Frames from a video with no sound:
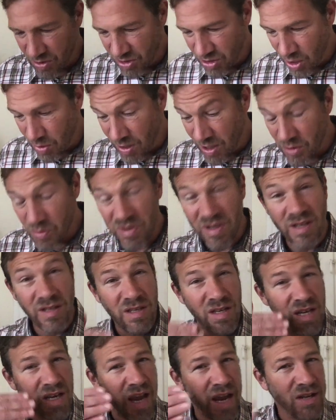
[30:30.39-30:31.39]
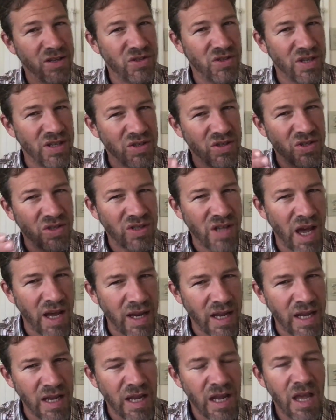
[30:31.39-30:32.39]
So this was a THC
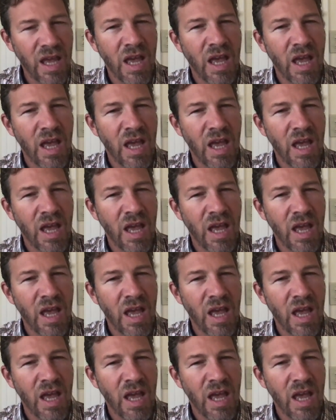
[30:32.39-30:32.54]
study,